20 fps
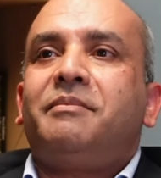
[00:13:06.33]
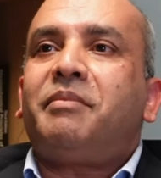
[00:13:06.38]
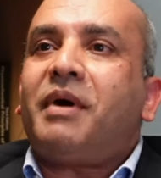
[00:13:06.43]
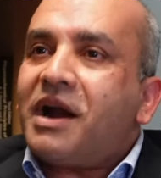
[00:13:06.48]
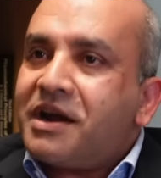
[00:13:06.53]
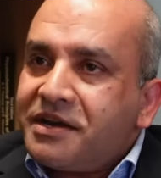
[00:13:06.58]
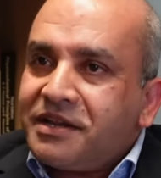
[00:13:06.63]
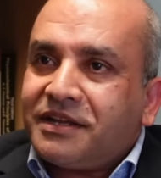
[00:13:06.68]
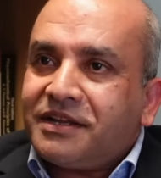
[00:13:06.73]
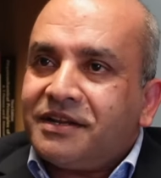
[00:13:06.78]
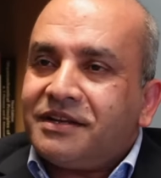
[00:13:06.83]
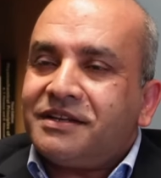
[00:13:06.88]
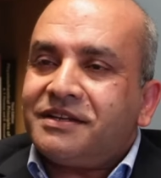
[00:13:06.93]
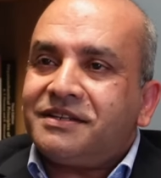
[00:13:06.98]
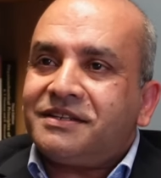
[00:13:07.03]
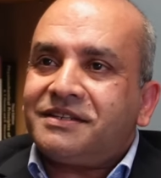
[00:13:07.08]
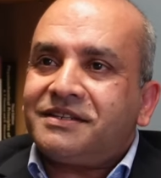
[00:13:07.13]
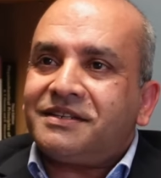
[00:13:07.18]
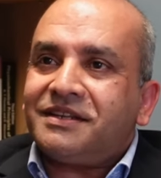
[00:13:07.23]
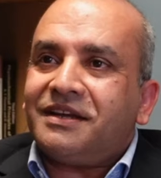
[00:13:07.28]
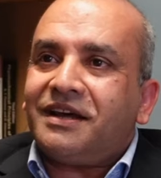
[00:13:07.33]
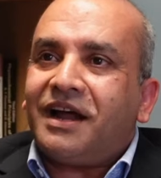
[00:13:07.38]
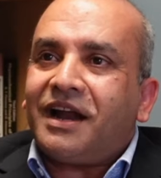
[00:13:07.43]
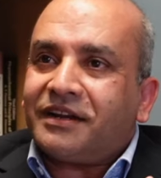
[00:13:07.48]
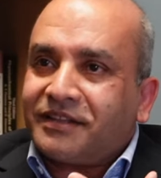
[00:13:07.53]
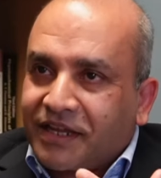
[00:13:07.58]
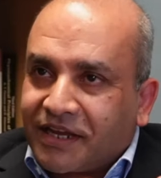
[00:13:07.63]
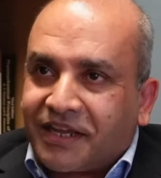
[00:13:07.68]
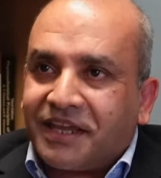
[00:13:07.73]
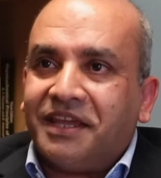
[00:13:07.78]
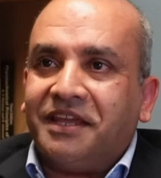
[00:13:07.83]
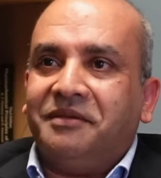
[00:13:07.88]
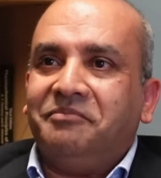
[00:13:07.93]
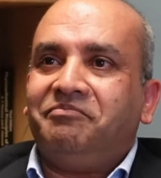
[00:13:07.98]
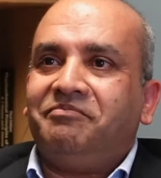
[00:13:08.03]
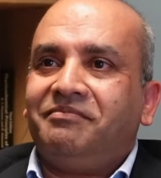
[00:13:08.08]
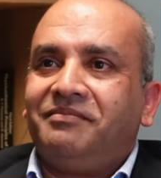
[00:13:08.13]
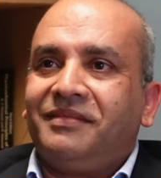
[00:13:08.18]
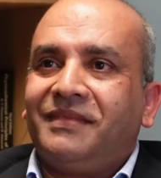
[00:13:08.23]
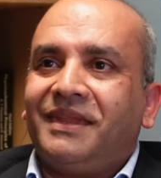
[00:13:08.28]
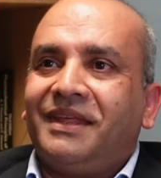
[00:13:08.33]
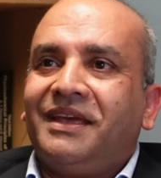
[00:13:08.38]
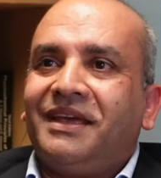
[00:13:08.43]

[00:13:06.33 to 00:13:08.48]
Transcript: particles are the key. Hmm.